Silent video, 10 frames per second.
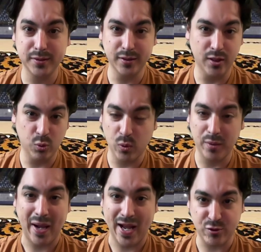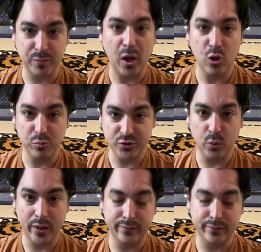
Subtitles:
We're one Patrick Mahomes away.